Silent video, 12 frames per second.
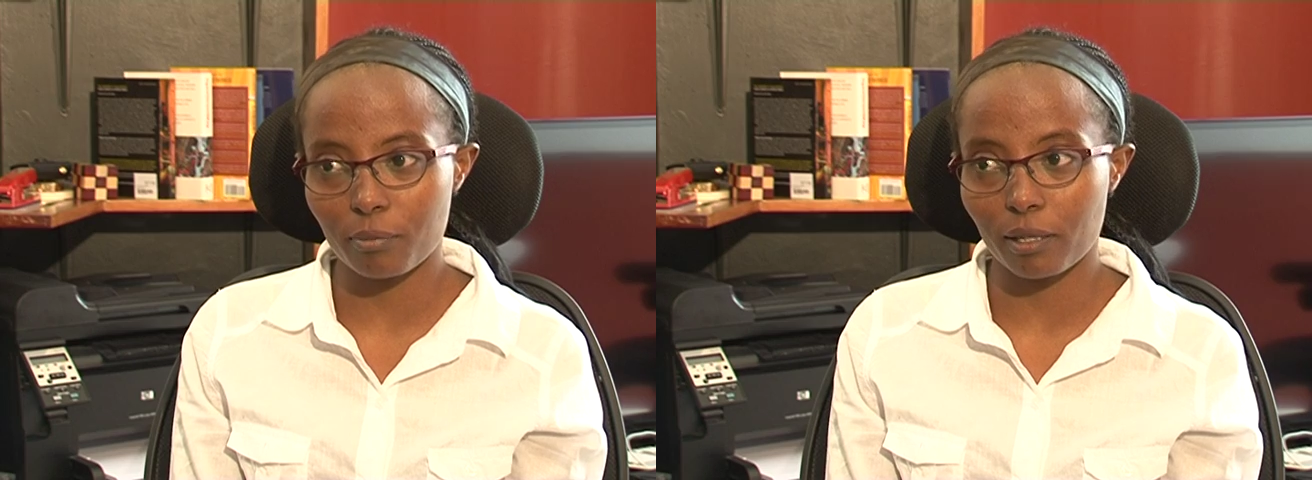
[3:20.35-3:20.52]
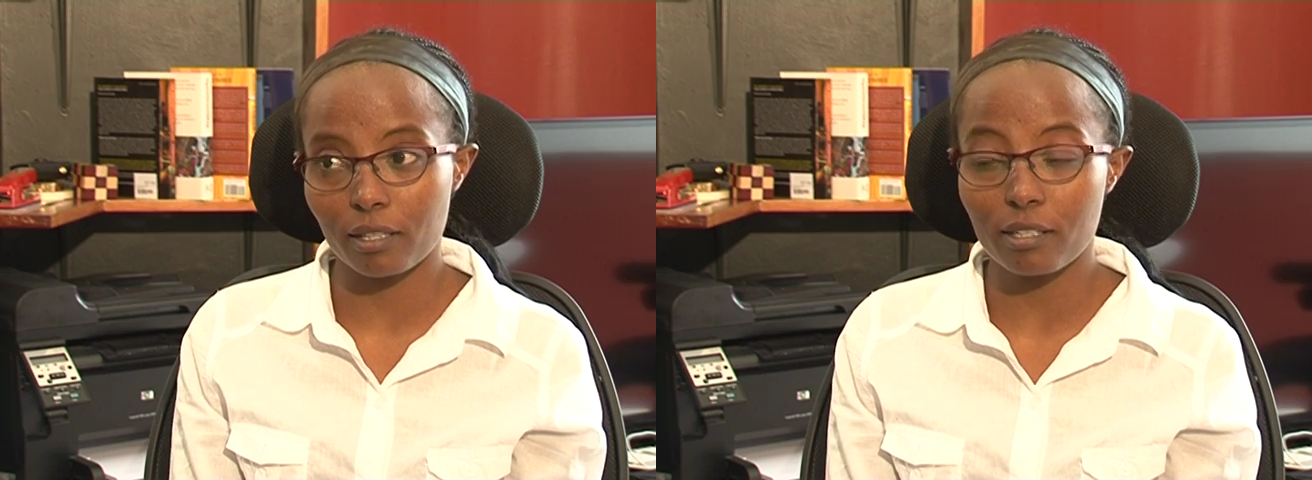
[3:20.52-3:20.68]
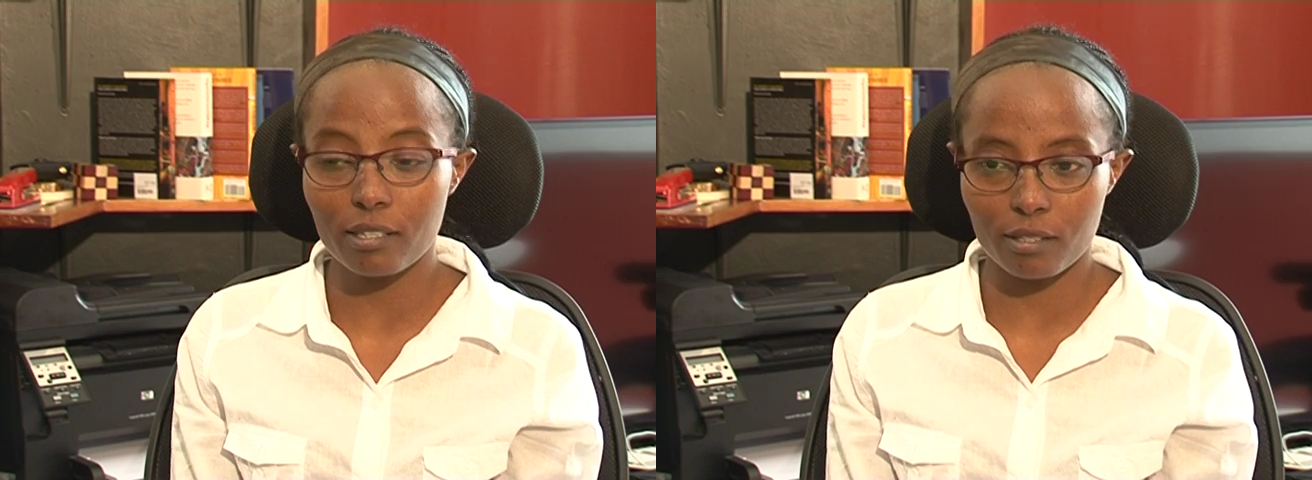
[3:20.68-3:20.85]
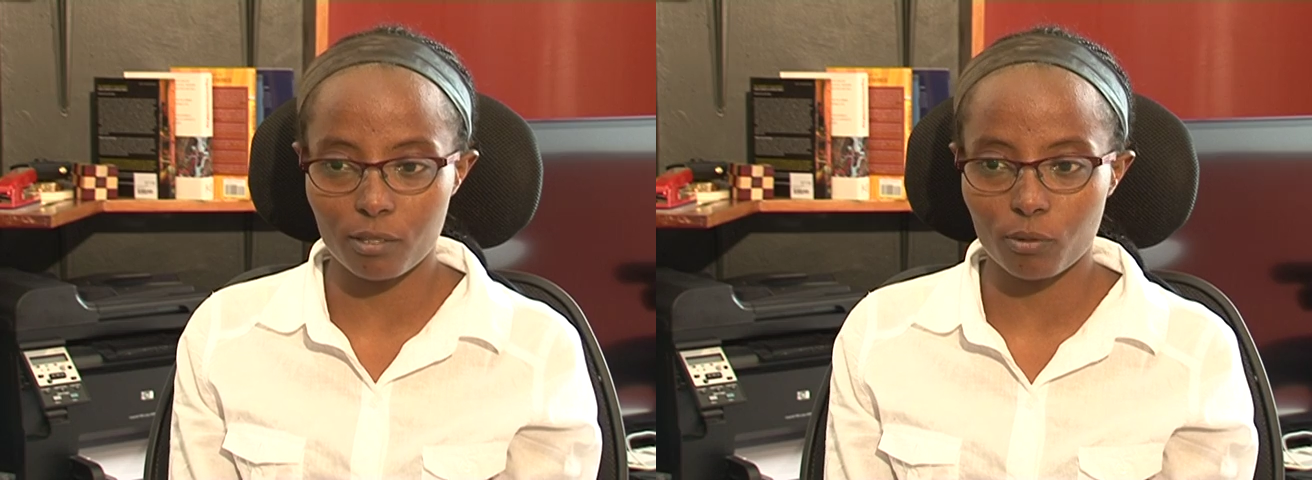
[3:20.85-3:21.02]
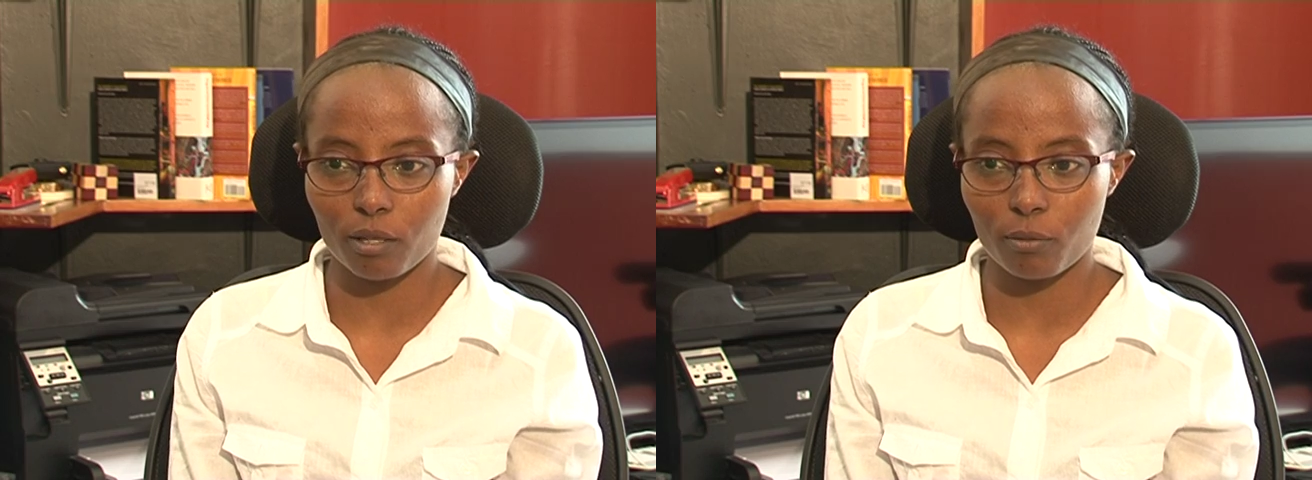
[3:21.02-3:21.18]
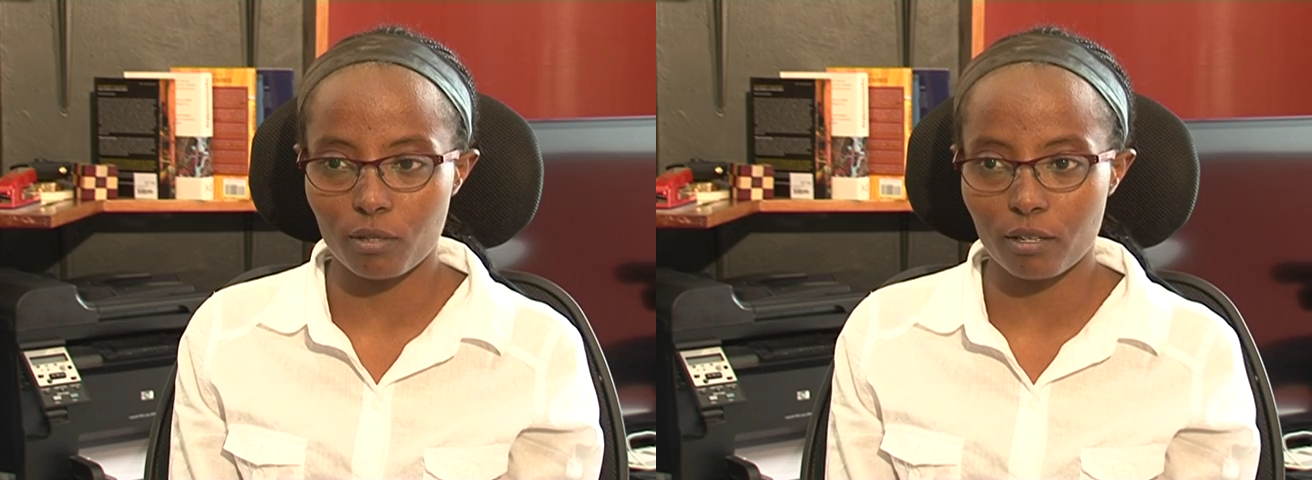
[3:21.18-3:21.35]
but at least this
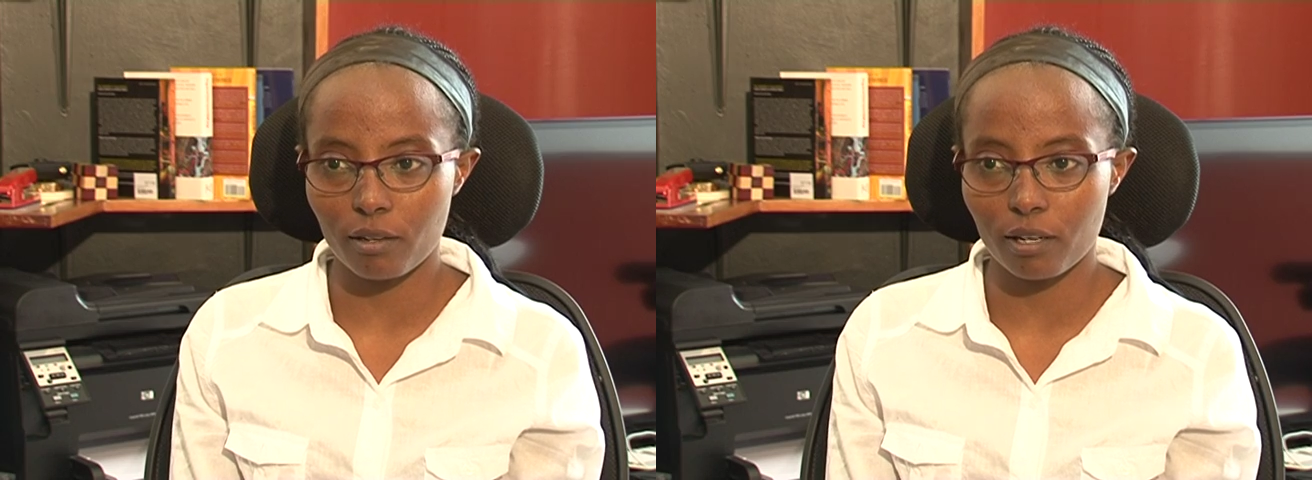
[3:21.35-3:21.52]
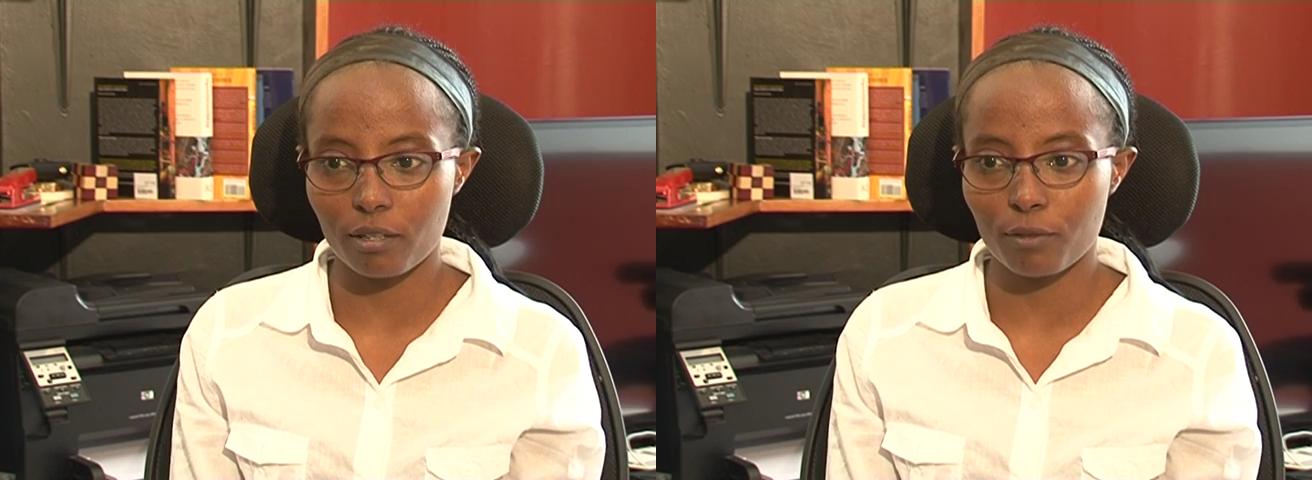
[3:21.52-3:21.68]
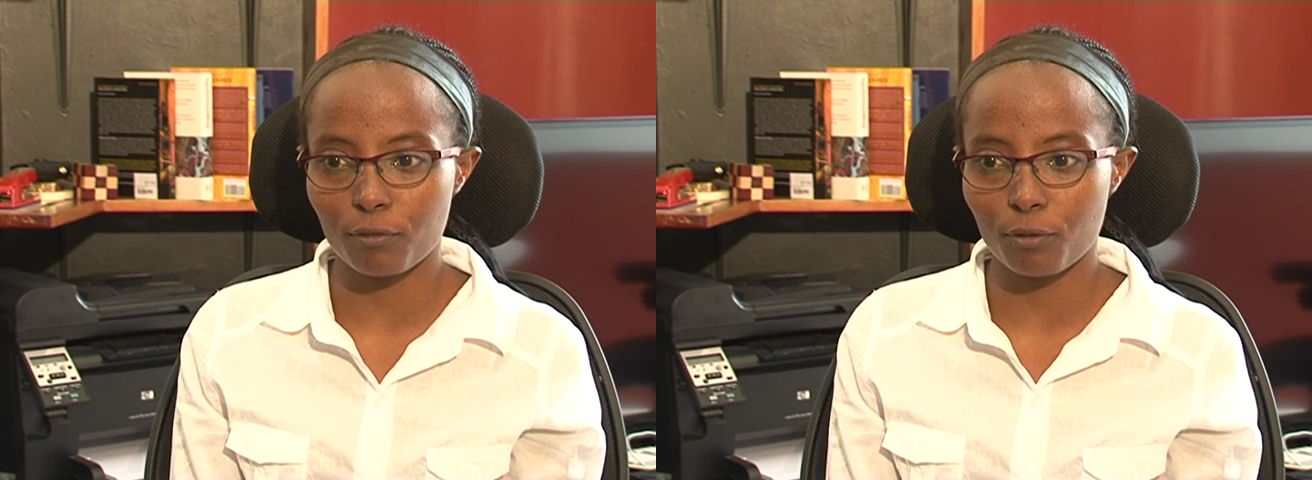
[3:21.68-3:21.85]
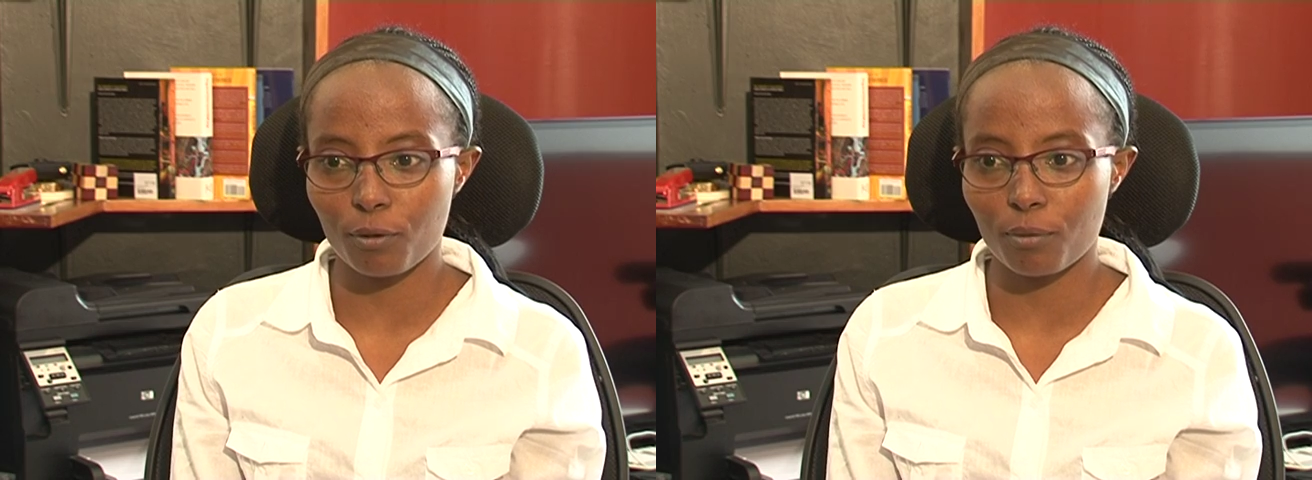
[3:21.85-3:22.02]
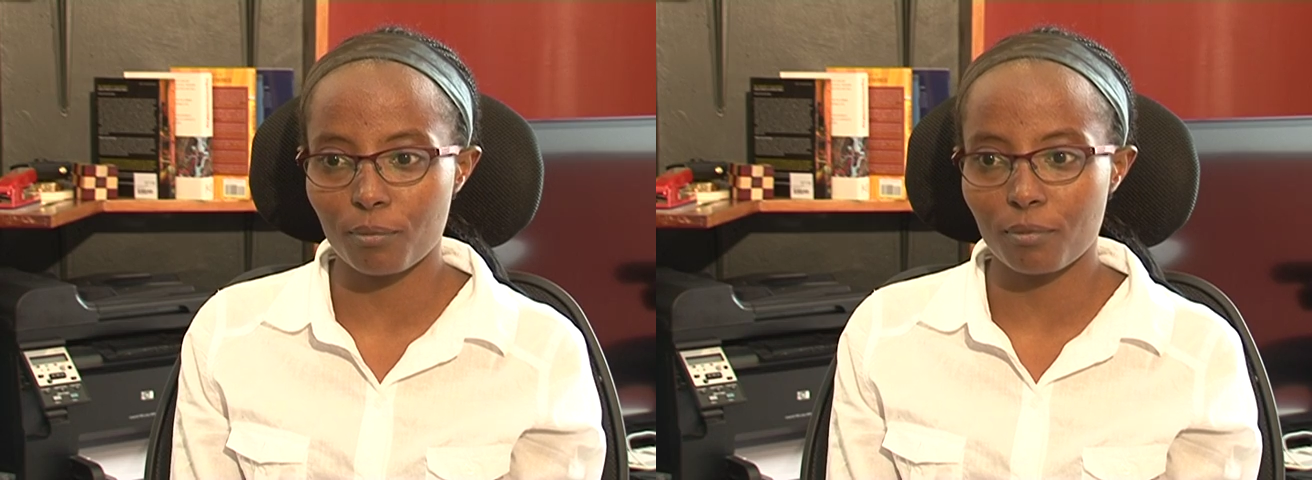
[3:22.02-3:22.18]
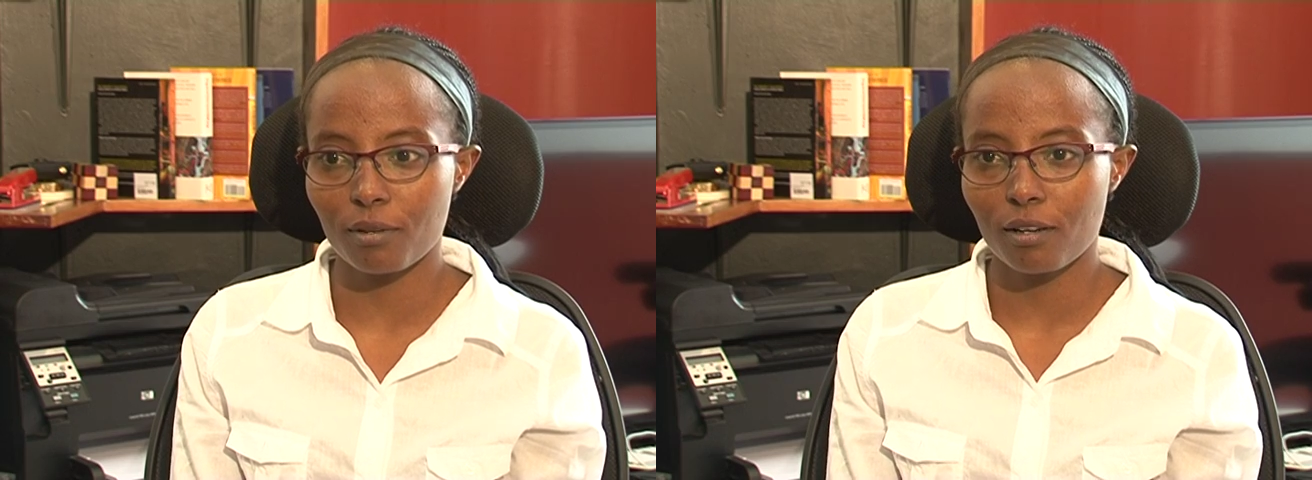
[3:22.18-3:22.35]
one we run it
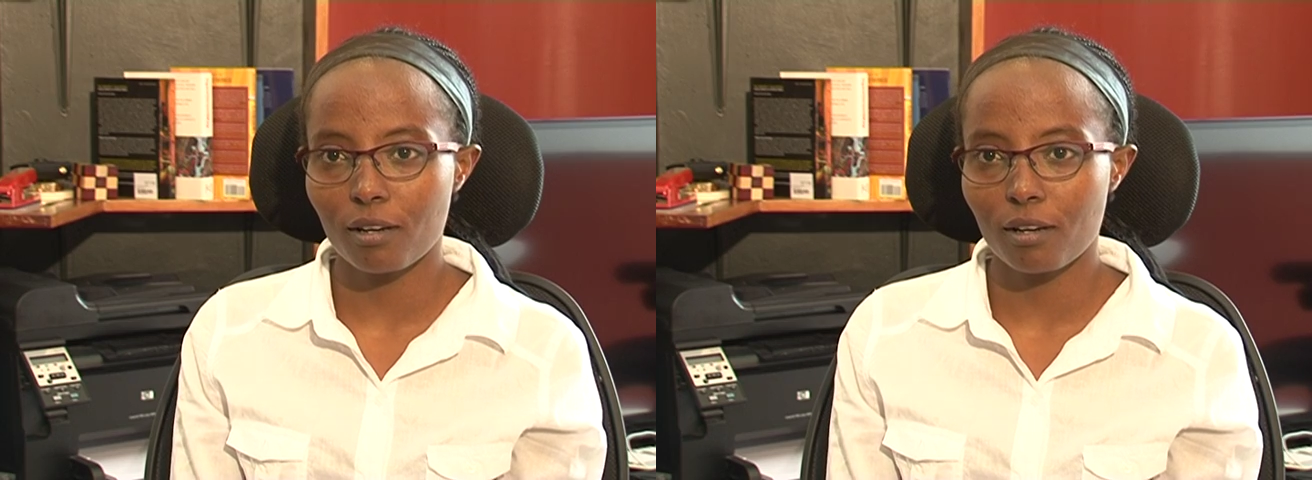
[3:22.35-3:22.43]
from